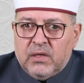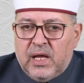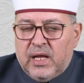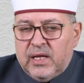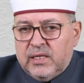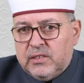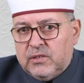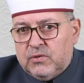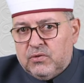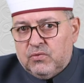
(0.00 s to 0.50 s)

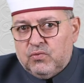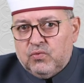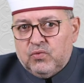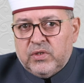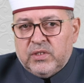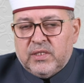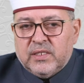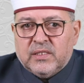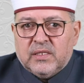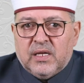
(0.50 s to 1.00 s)
As
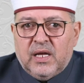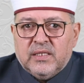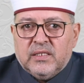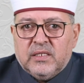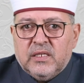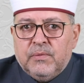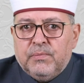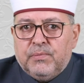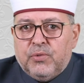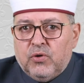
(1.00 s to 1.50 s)
we
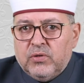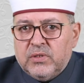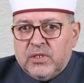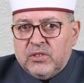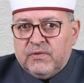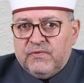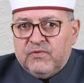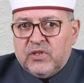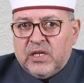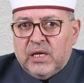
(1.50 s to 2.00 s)
discussed,
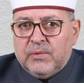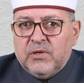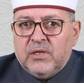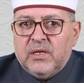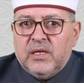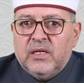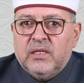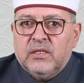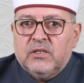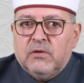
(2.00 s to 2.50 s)
importance of
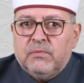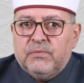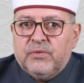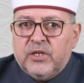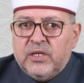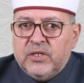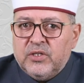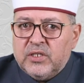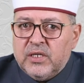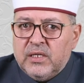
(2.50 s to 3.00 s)
vocabulary in
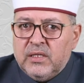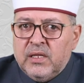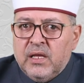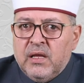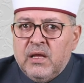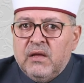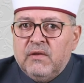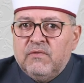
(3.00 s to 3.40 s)
comprehension.